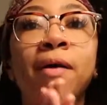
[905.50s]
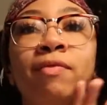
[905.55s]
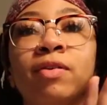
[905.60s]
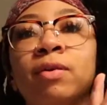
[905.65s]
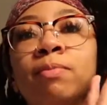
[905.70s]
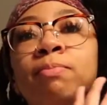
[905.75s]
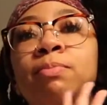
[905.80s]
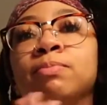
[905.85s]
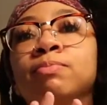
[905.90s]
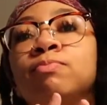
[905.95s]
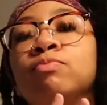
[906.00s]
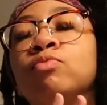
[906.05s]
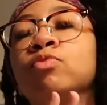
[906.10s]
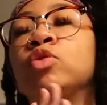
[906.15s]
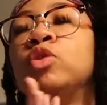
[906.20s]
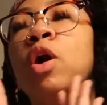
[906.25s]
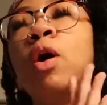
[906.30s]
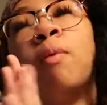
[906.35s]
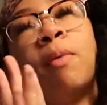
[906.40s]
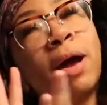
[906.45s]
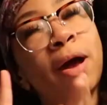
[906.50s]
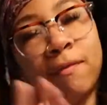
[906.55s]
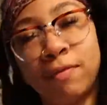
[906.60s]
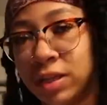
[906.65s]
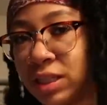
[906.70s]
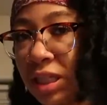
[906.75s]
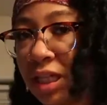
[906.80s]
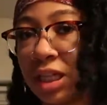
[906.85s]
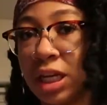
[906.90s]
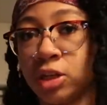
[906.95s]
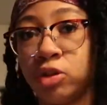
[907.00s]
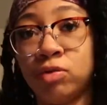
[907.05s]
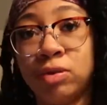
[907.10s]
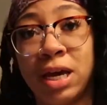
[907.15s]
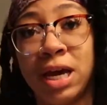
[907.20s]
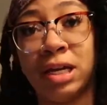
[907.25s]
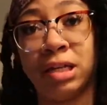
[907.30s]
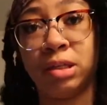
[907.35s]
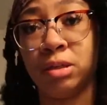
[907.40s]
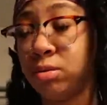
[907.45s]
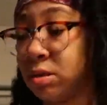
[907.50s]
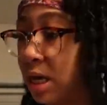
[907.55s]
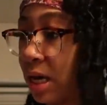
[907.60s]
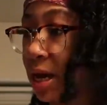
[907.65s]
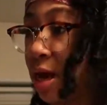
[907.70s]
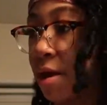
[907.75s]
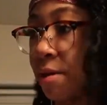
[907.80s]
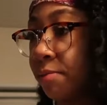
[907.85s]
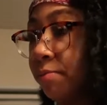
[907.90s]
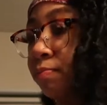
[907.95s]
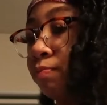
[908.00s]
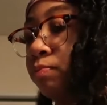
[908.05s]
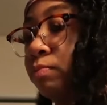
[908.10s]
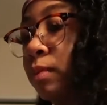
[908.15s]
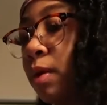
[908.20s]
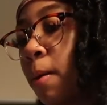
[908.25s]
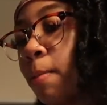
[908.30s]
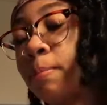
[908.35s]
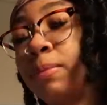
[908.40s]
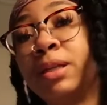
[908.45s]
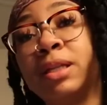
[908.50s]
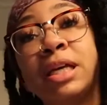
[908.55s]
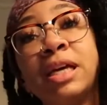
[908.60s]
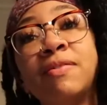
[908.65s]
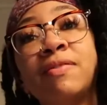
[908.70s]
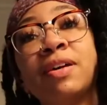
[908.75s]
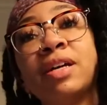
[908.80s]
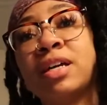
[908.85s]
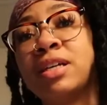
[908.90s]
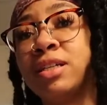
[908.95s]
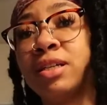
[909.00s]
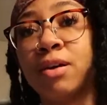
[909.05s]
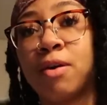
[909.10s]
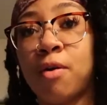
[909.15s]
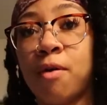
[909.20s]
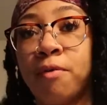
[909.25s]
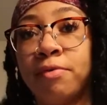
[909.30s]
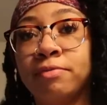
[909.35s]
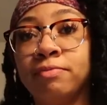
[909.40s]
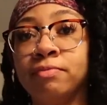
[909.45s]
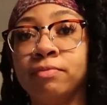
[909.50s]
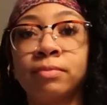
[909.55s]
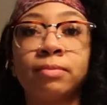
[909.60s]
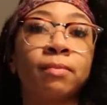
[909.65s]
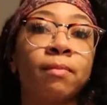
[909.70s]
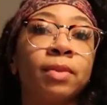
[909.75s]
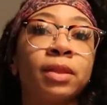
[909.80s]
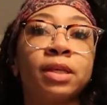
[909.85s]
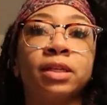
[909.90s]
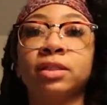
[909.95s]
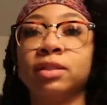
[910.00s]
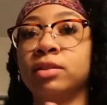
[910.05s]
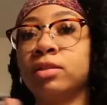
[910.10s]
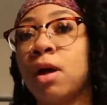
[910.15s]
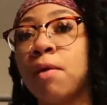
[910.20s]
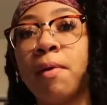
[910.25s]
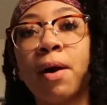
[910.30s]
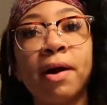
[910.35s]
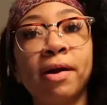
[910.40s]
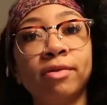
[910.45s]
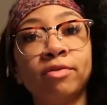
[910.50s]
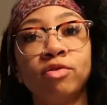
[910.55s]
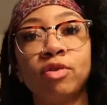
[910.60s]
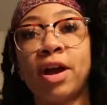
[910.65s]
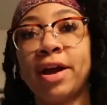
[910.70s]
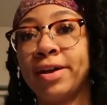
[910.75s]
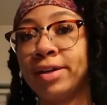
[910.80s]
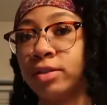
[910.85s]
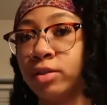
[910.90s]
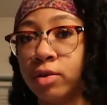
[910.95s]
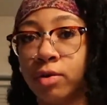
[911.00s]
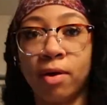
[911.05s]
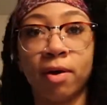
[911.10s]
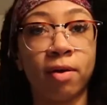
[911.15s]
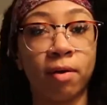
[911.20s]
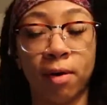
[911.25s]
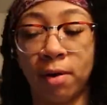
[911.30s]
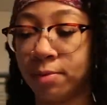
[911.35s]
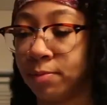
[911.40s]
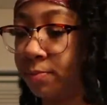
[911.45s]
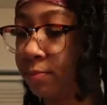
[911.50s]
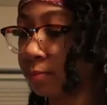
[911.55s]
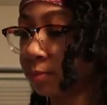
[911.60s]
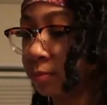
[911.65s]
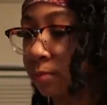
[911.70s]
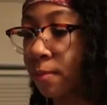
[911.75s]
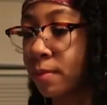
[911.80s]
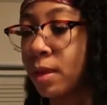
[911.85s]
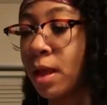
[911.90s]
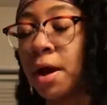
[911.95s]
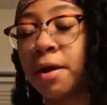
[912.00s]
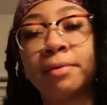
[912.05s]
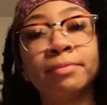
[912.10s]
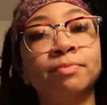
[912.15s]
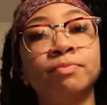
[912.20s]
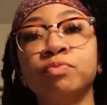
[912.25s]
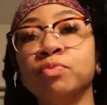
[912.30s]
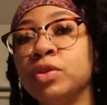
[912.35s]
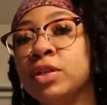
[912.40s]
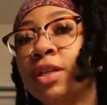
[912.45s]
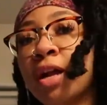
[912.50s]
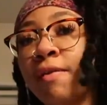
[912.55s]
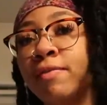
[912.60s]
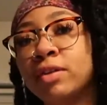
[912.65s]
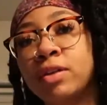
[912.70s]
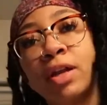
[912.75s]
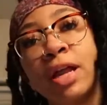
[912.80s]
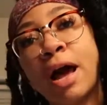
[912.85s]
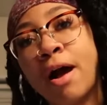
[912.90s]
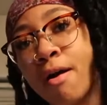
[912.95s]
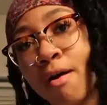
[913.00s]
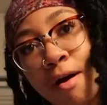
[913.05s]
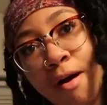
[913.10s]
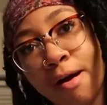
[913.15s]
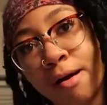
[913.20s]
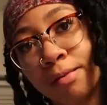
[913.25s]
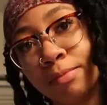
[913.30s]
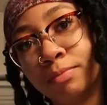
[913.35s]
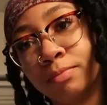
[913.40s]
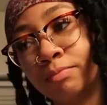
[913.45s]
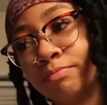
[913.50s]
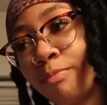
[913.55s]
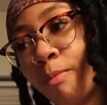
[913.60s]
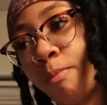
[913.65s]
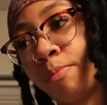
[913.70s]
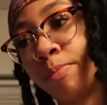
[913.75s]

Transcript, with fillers: ever, don't ever think that you can't do nothing. Believe in yourself. Do what I'm trying to do it, girl. You never know the outcome.